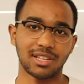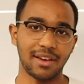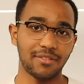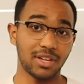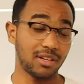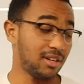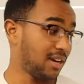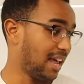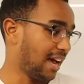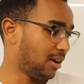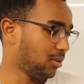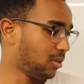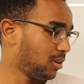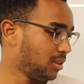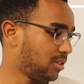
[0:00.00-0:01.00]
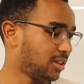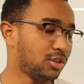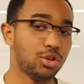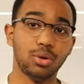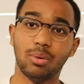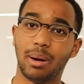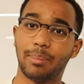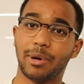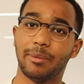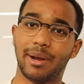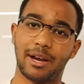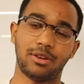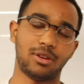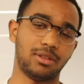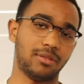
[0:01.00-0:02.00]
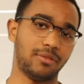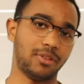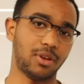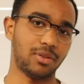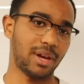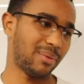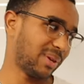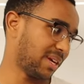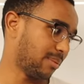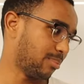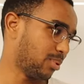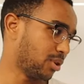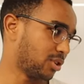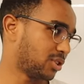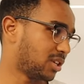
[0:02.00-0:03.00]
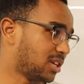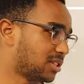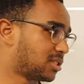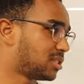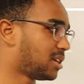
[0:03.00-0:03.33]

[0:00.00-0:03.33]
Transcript: seven. Now the new upper bound on the flow that we can push is